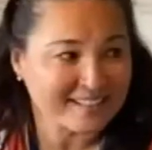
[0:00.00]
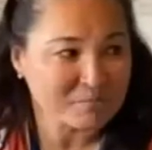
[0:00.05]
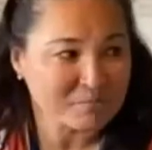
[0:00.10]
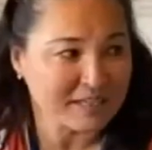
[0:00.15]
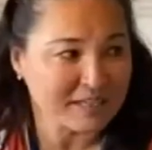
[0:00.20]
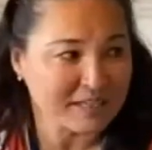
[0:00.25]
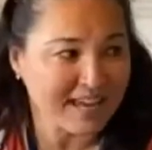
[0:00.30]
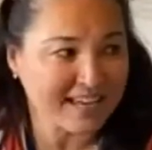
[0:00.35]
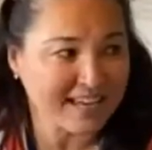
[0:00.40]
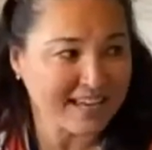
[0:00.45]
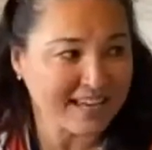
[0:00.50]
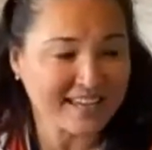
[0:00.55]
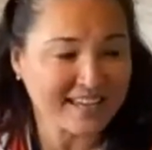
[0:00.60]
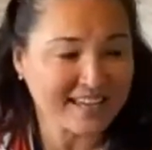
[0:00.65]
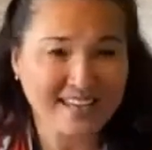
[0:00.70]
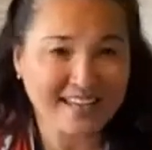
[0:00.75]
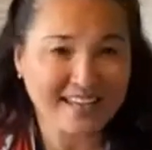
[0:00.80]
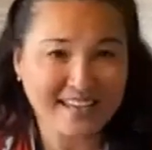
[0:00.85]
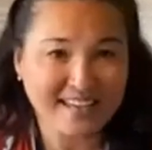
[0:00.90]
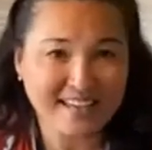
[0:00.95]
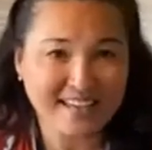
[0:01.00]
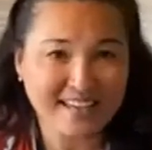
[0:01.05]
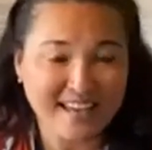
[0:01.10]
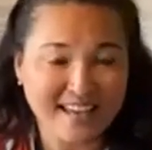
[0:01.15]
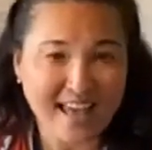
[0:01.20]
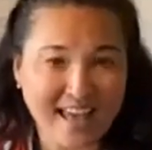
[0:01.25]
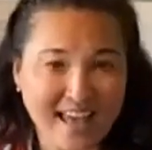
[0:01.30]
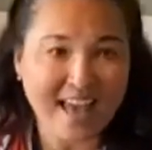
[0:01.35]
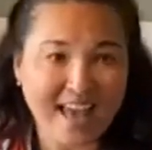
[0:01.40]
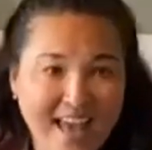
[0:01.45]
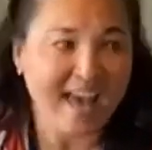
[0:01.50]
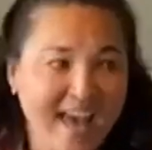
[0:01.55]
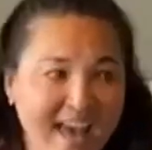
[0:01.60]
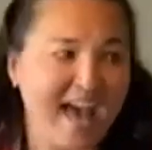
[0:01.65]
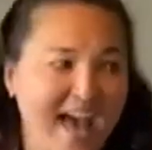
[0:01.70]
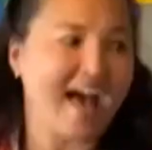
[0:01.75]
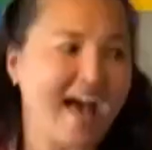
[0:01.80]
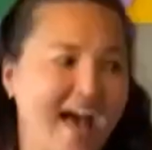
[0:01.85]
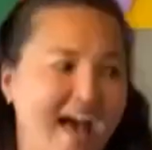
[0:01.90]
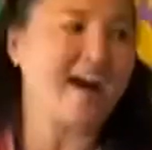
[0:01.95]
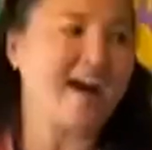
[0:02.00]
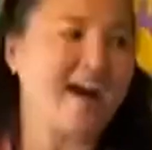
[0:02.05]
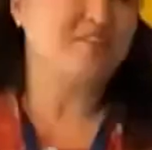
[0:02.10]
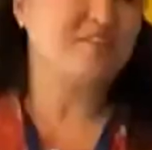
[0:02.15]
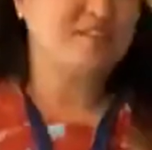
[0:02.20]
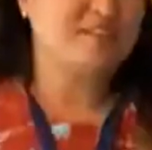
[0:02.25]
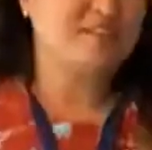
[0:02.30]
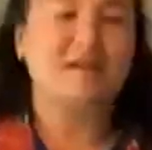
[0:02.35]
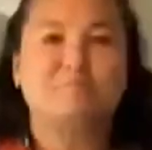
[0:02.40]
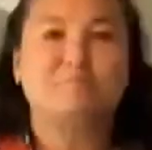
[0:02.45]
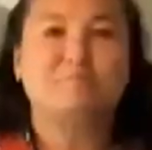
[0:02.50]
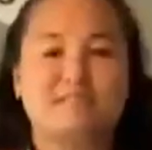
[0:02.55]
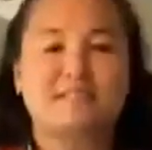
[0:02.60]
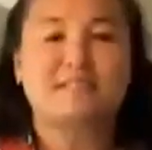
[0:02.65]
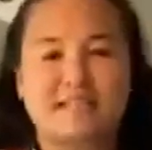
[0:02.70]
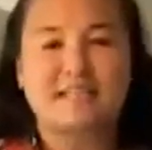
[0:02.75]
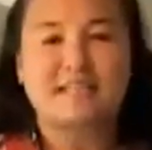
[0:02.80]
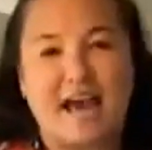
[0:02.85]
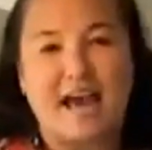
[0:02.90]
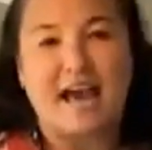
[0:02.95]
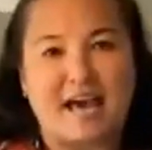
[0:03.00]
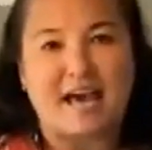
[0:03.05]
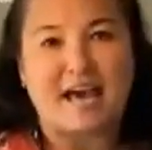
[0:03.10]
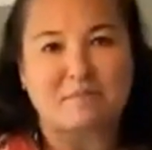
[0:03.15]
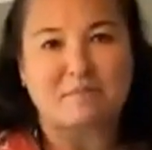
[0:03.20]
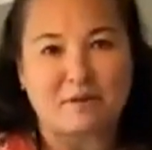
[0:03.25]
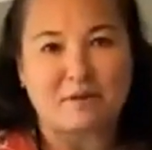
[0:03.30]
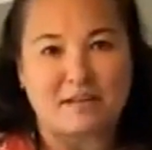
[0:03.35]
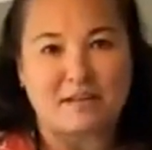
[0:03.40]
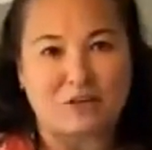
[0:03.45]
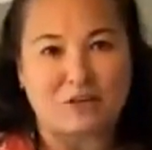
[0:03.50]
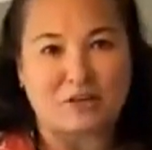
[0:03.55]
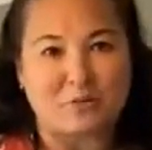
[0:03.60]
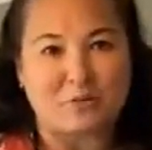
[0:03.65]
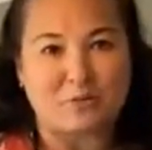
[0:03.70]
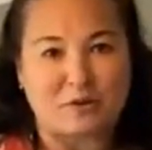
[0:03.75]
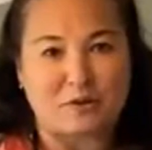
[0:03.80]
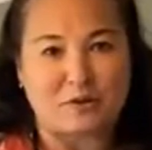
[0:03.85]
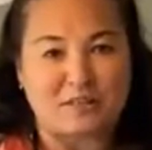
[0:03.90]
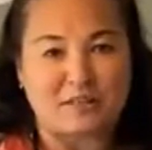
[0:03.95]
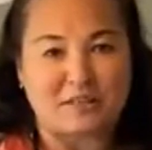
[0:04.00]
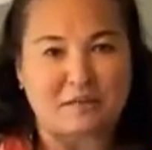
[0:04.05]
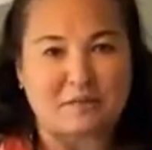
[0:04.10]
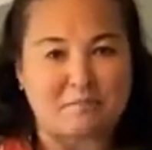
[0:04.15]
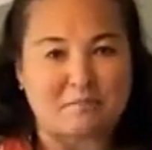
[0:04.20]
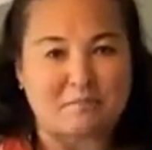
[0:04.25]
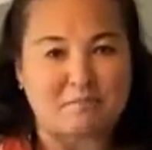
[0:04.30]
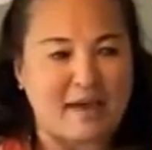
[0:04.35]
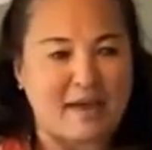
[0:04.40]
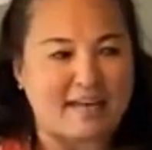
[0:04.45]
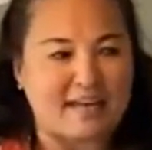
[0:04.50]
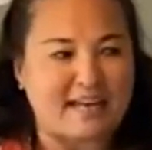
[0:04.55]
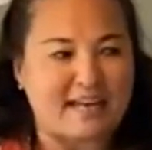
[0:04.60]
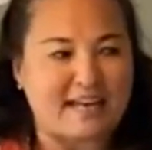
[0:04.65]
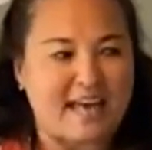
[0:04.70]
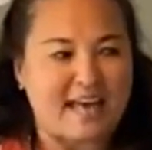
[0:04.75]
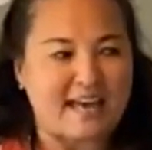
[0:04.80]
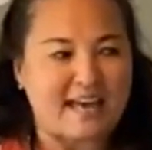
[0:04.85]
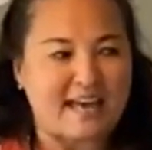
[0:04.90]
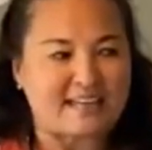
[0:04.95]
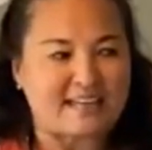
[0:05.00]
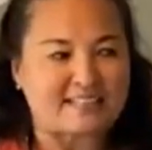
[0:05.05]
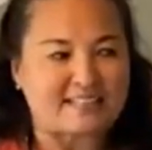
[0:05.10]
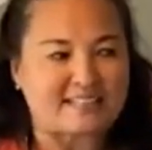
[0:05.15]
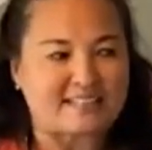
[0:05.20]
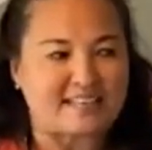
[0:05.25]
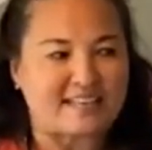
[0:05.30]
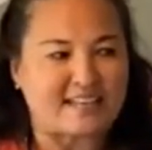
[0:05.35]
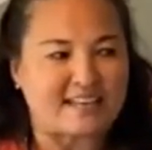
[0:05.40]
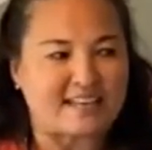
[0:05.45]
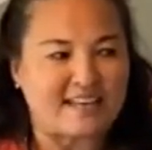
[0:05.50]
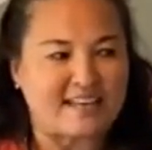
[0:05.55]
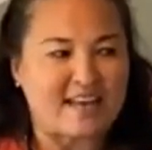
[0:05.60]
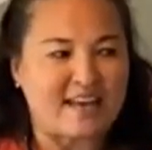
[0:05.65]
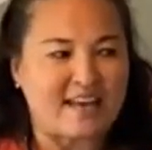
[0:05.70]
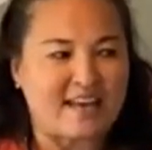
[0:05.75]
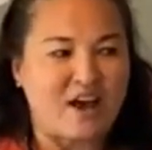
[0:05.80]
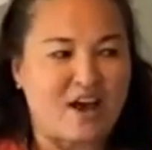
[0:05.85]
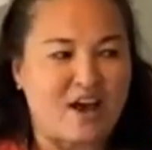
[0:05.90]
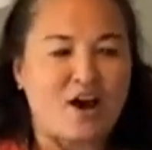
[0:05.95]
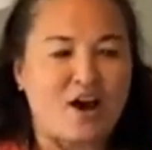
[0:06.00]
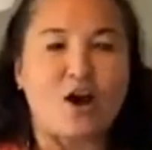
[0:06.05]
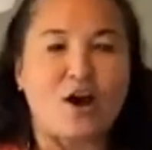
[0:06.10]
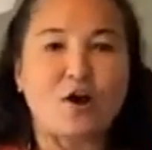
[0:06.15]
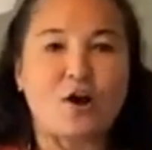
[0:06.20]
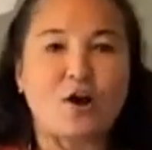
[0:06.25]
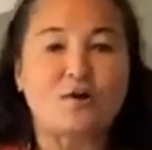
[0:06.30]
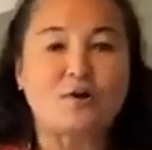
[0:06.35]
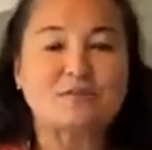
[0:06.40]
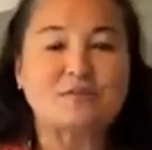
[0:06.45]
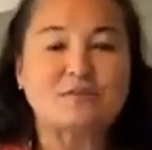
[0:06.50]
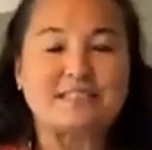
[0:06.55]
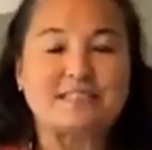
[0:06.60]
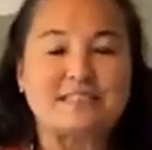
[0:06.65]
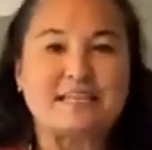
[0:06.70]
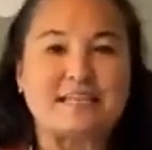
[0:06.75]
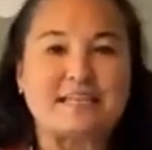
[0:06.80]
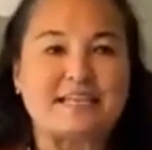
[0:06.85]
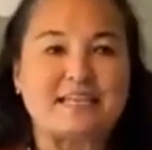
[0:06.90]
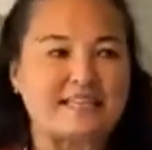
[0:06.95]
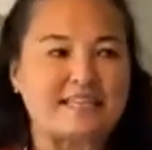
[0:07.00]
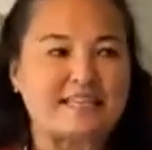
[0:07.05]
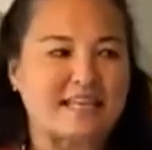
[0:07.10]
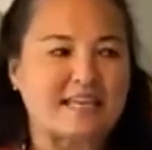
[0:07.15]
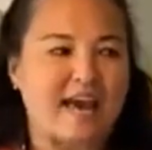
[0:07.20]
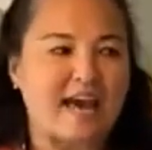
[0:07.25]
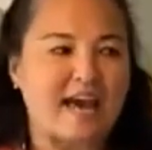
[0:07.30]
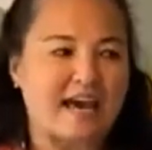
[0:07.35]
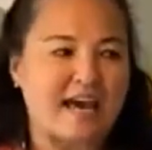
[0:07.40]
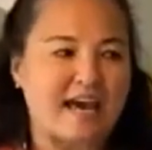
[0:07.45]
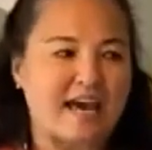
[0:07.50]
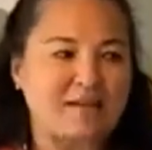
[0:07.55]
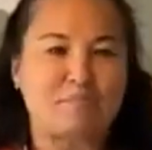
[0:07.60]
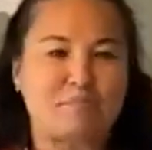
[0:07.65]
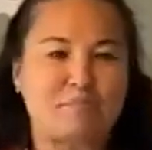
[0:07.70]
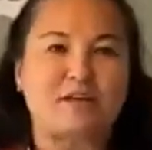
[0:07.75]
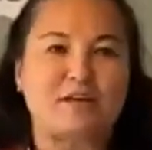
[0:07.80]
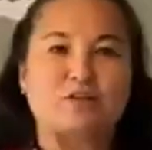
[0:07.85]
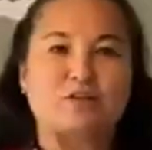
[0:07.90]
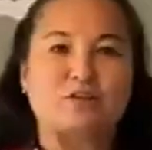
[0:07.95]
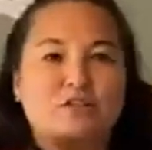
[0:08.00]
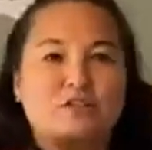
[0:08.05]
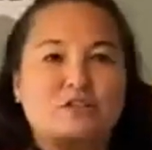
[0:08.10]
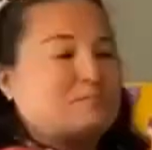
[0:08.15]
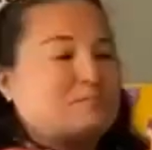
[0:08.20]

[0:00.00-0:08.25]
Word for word: Be an egg. Out comes the caterpillar with many legs. Oh, see the caterpillar